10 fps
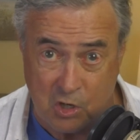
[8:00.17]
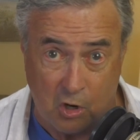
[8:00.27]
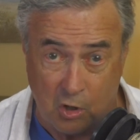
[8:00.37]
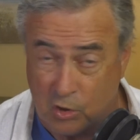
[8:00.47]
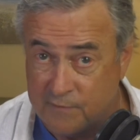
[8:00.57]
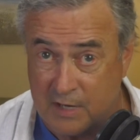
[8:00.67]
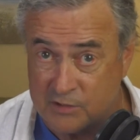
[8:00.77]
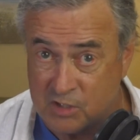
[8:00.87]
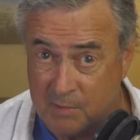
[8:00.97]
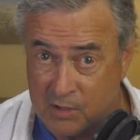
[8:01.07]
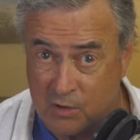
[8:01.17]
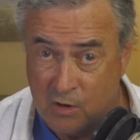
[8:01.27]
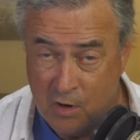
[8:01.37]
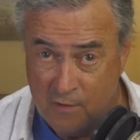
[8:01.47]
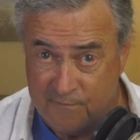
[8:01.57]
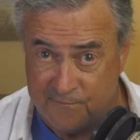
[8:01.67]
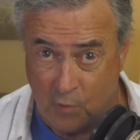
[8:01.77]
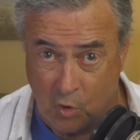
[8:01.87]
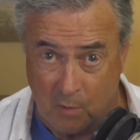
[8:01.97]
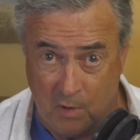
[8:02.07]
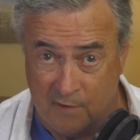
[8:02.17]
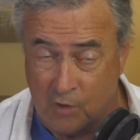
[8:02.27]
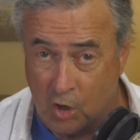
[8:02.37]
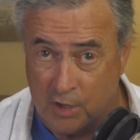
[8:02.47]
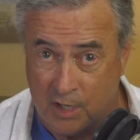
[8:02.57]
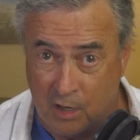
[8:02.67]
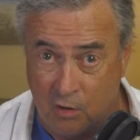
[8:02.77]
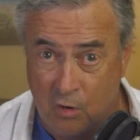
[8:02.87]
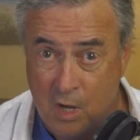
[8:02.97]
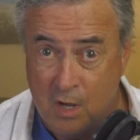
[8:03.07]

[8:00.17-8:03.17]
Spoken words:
call, or you've got some other form of audio